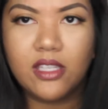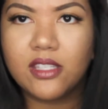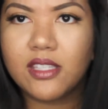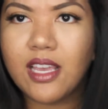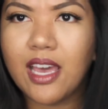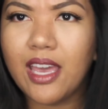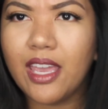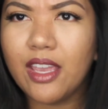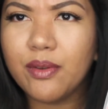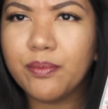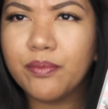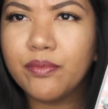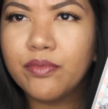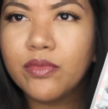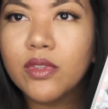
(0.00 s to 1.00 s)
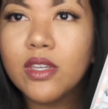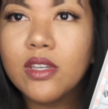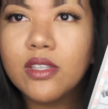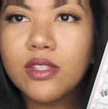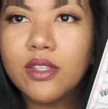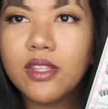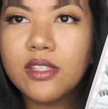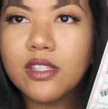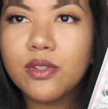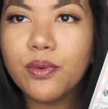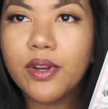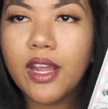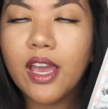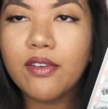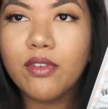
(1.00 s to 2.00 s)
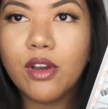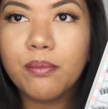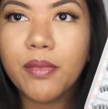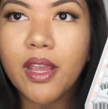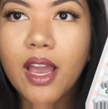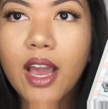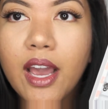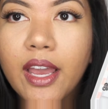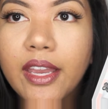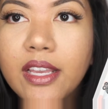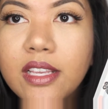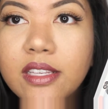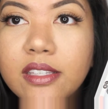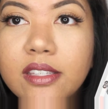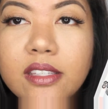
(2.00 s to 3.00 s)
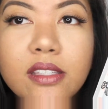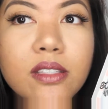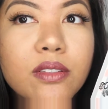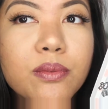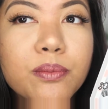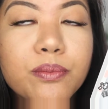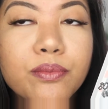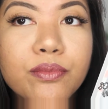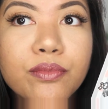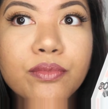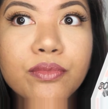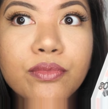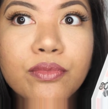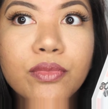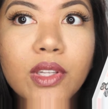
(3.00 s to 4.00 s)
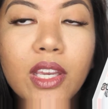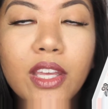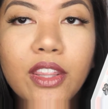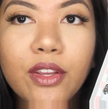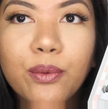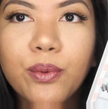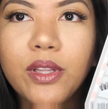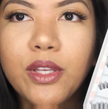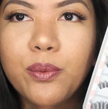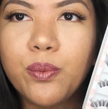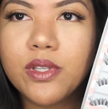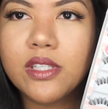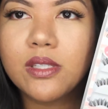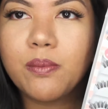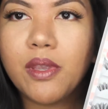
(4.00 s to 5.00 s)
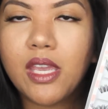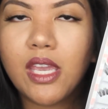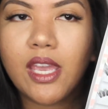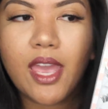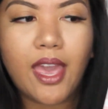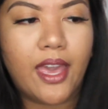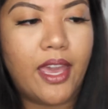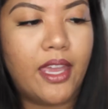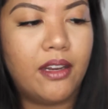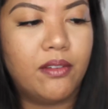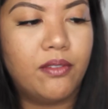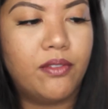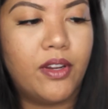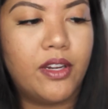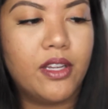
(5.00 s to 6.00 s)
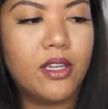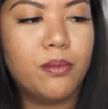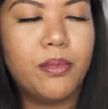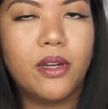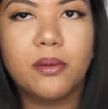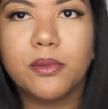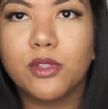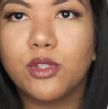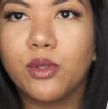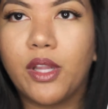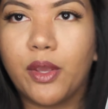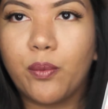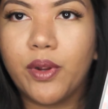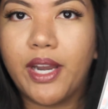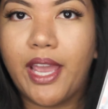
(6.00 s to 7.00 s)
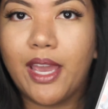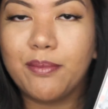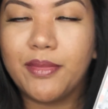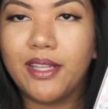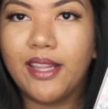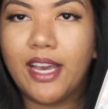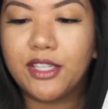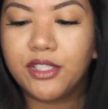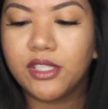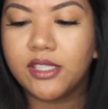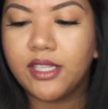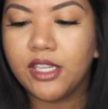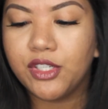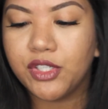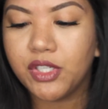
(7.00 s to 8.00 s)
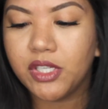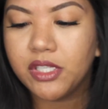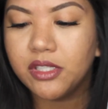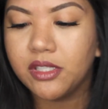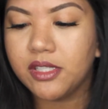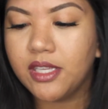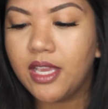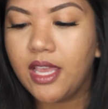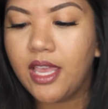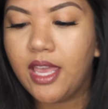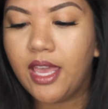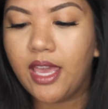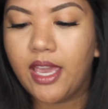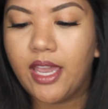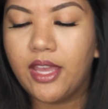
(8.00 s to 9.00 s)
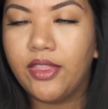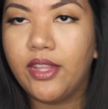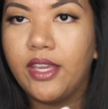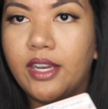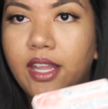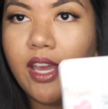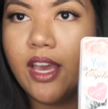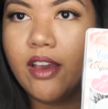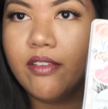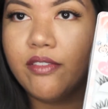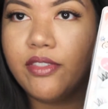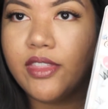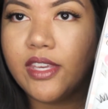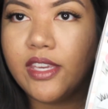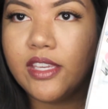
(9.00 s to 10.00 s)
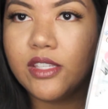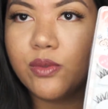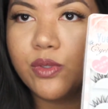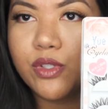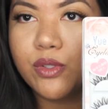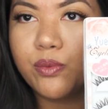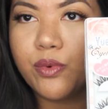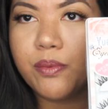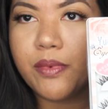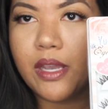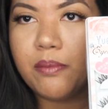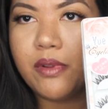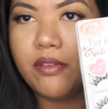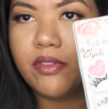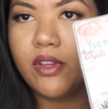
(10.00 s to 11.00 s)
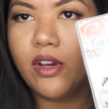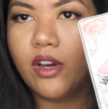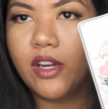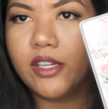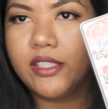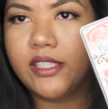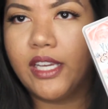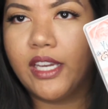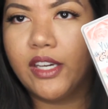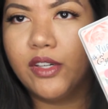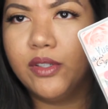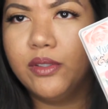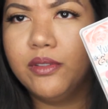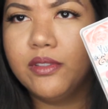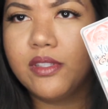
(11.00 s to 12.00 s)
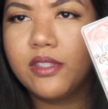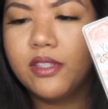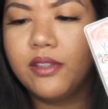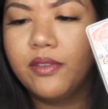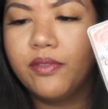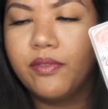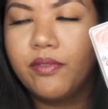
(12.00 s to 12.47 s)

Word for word: this guy. So this is what I have on my eyes. They're really wispy and very comparable to like when I have my lash extensions. And then I have these, which remind me of the Ardells.